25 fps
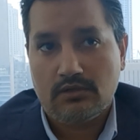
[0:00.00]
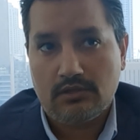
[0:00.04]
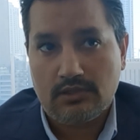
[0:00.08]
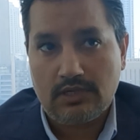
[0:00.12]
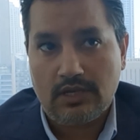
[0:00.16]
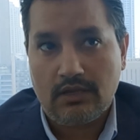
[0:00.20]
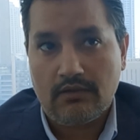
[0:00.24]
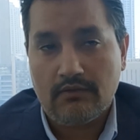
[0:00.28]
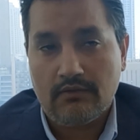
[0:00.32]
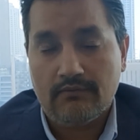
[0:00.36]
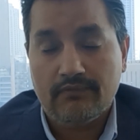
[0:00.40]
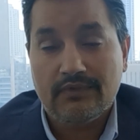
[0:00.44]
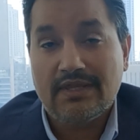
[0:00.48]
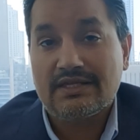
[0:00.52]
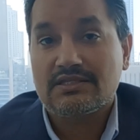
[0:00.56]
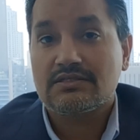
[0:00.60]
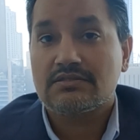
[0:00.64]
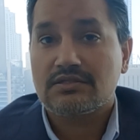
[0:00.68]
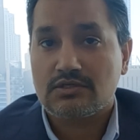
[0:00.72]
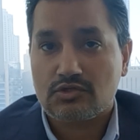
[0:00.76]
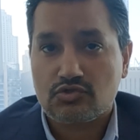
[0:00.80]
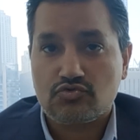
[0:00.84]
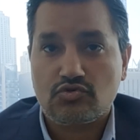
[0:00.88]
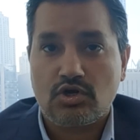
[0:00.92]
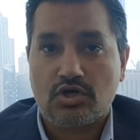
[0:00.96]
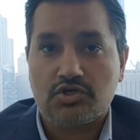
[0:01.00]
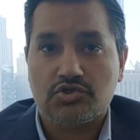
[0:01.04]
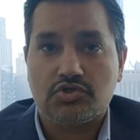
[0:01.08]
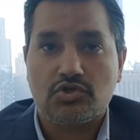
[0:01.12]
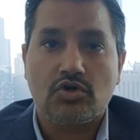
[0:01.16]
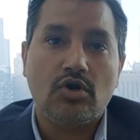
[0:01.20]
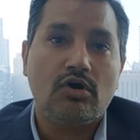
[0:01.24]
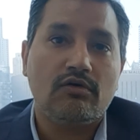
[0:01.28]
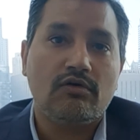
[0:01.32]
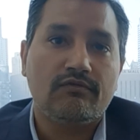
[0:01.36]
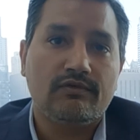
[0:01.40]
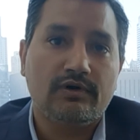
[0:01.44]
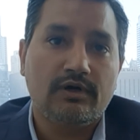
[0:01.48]
Now, that's the structure
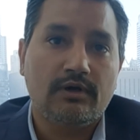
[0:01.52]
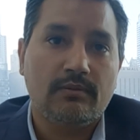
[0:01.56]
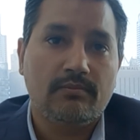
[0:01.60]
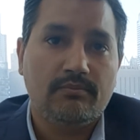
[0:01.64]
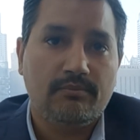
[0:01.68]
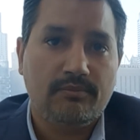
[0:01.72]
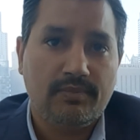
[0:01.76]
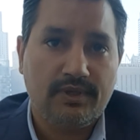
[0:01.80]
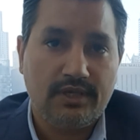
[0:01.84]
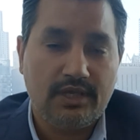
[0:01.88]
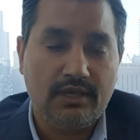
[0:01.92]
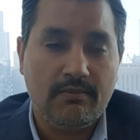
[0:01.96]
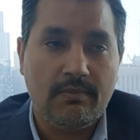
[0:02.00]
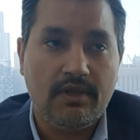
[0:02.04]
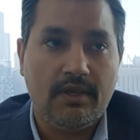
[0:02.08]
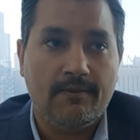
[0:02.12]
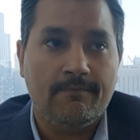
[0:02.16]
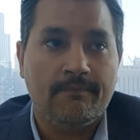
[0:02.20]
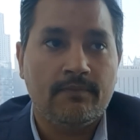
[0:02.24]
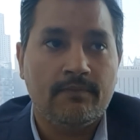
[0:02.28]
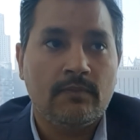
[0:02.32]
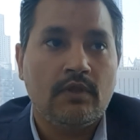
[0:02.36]
of a PMA.